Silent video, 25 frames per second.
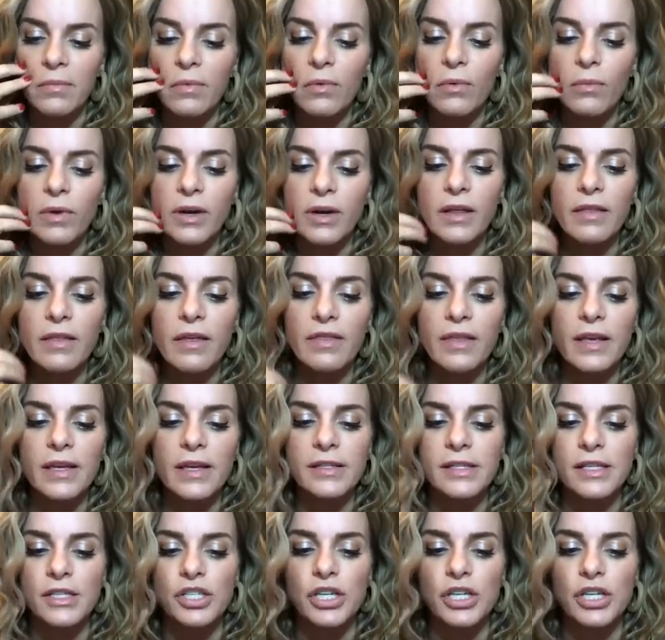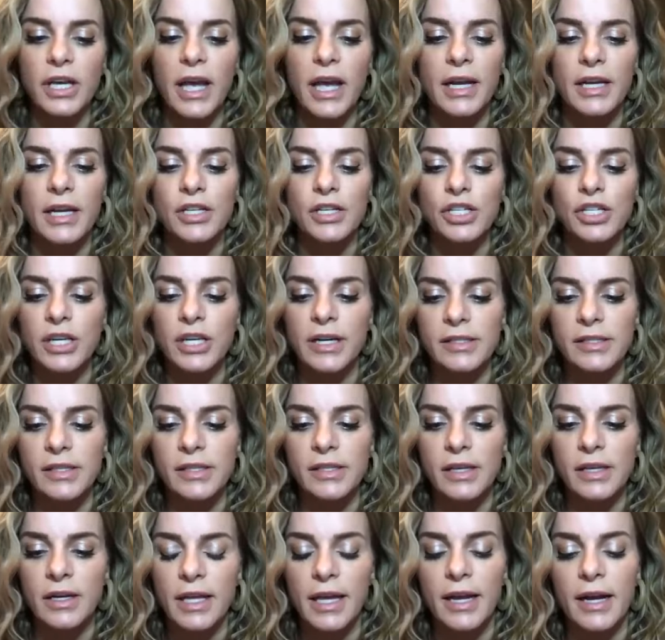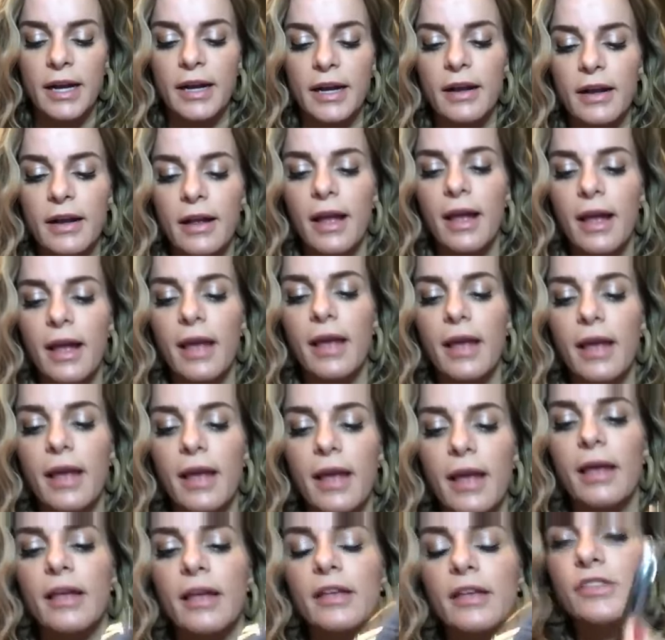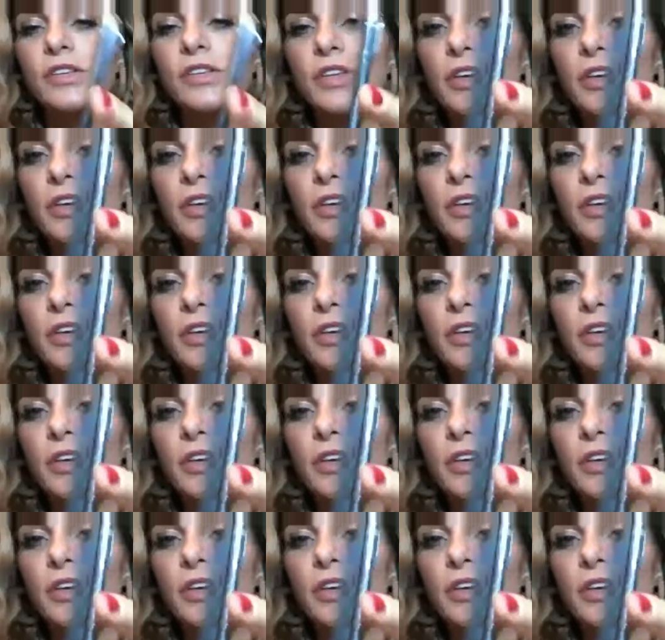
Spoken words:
One of the things that she kind of shares on here is you can kind of